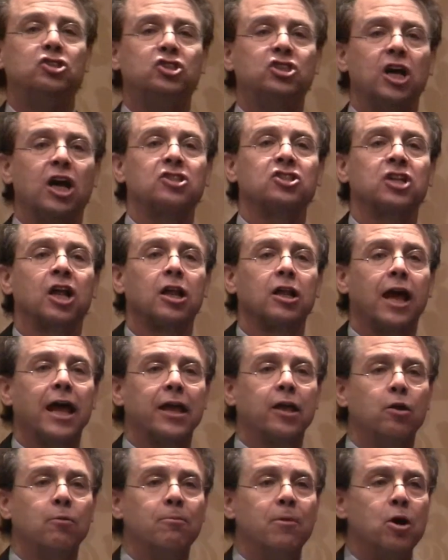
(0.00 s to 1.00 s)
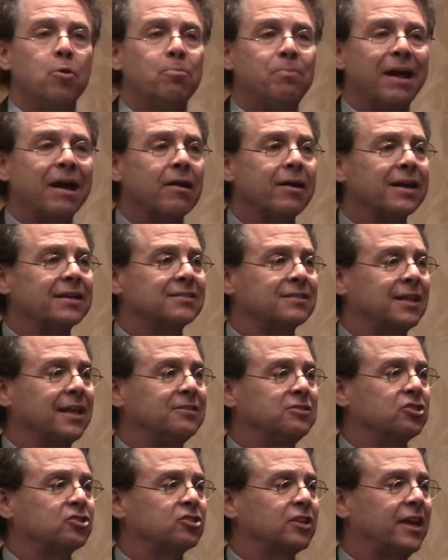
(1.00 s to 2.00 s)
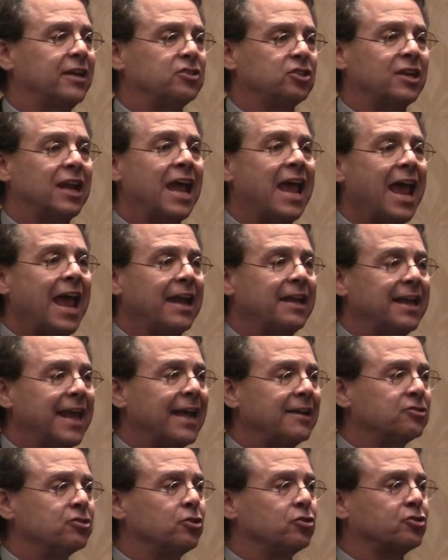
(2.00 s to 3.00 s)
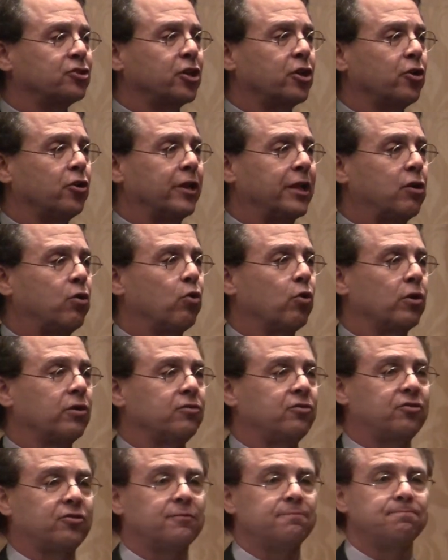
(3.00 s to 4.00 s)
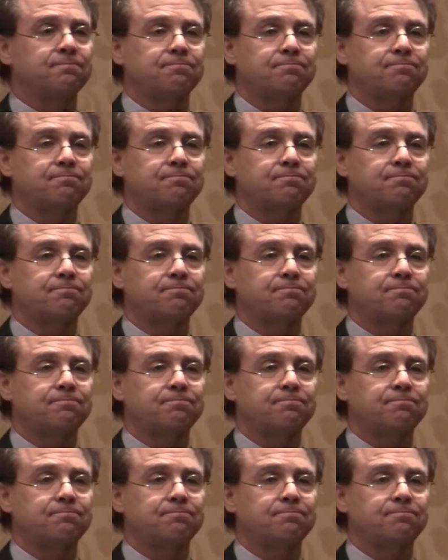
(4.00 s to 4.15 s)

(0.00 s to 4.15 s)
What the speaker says: just like Mubarak's legislation had national security courts.